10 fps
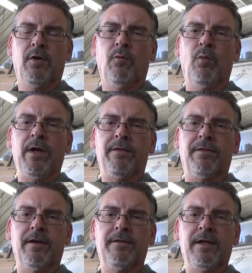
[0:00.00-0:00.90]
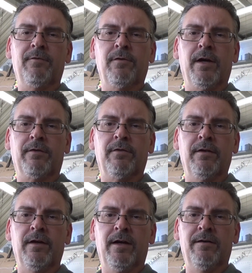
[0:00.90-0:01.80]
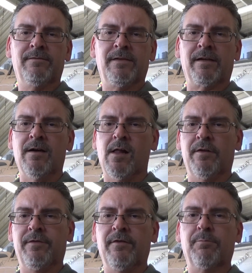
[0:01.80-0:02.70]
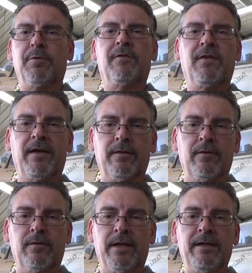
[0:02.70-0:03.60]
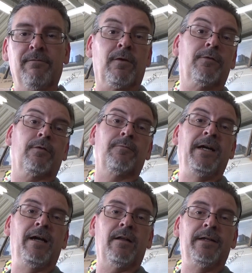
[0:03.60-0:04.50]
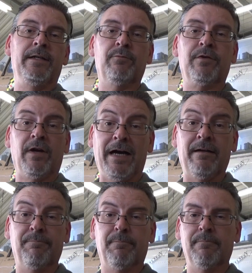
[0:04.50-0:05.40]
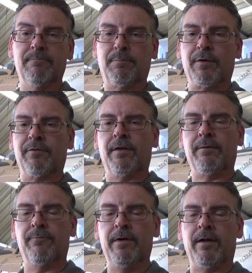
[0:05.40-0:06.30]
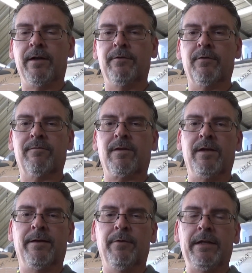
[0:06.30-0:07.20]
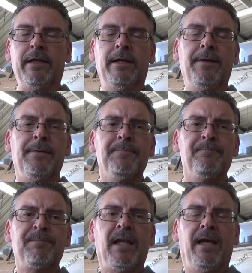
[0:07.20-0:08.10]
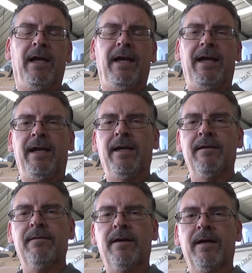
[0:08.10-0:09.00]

with the introduction of technologies, particularly virtual reality, which I personally really enjoy flying with. And